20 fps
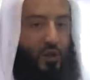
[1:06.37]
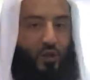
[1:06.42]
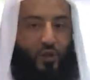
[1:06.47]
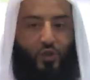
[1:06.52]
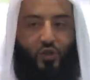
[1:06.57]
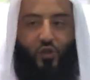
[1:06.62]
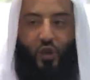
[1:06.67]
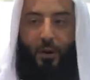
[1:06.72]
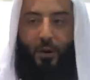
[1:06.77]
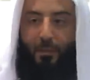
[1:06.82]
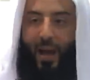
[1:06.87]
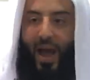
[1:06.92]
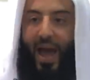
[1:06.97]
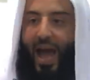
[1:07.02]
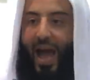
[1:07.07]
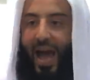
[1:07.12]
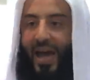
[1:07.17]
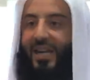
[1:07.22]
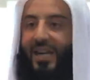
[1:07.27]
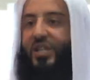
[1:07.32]
So
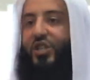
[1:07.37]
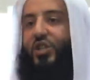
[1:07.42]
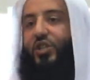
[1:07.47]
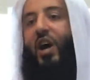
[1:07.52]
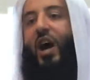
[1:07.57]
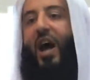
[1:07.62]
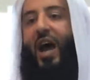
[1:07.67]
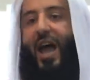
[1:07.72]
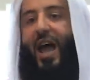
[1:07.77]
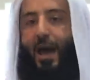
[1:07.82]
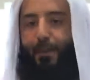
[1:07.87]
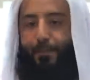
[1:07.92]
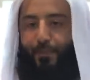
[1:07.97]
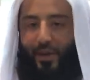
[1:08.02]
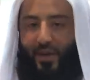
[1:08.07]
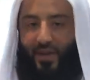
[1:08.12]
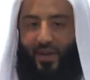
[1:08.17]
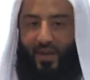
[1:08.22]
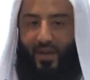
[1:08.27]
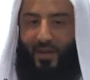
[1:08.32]
man is not
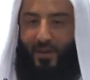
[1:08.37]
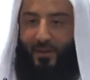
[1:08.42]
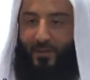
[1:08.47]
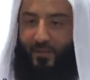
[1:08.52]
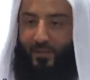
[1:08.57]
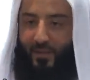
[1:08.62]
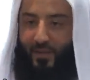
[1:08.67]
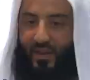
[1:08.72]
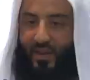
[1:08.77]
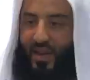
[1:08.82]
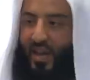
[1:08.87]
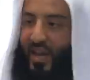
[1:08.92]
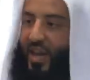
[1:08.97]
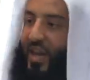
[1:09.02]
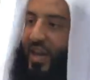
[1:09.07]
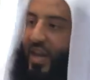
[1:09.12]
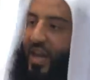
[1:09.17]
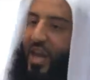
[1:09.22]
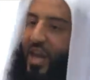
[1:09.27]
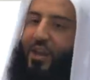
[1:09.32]
happy.
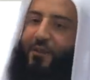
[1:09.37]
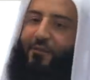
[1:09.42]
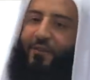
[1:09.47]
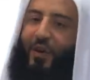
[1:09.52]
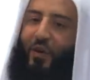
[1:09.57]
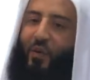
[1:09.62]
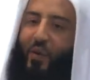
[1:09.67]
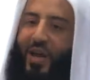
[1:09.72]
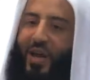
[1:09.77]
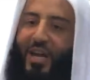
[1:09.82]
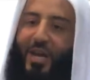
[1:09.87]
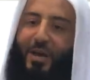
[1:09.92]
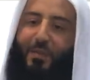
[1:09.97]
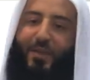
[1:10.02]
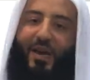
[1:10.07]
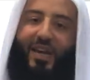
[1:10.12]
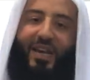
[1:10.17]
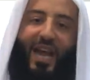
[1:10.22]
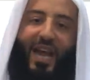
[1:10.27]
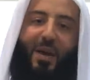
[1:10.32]
Even when he
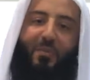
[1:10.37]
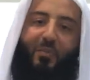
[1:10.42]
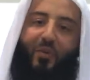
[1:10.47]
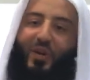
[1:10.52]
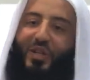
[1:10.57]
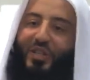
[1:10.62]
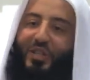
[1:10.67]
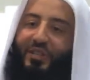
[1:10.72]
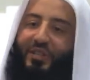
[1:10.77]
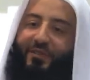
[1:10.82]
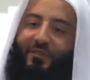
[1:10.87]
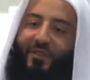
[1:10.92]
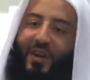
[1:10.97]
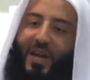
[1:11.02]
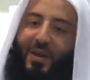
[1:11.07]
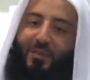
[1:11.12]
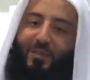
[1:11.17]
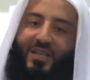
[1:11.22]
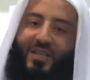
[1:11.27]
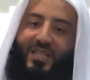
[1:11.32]
became rich and
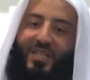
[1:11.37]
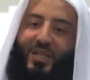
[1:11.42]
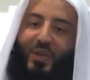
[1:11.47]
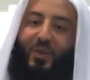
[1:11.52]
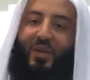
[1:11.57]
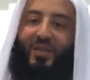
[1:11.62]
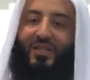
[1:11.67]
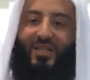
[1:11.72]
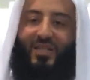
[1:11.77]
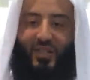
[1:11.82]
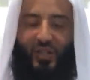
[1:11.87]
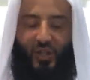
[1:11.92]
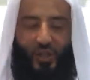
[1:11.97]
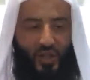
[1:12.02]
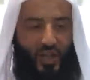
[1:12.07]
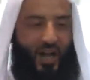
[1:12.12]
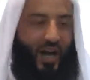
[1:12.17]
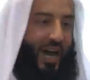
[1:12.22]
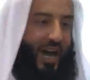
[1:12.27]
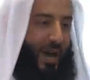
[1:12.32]
famous, he was still
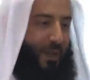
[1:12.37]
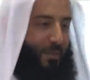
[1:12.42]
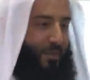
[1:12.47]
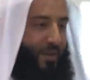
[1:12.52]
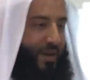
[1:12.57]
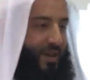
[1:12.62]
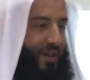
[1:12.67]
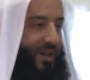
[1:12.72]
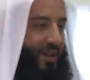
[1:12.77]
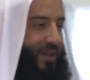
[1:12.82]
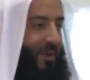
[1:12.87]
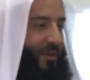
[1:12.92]
not happy.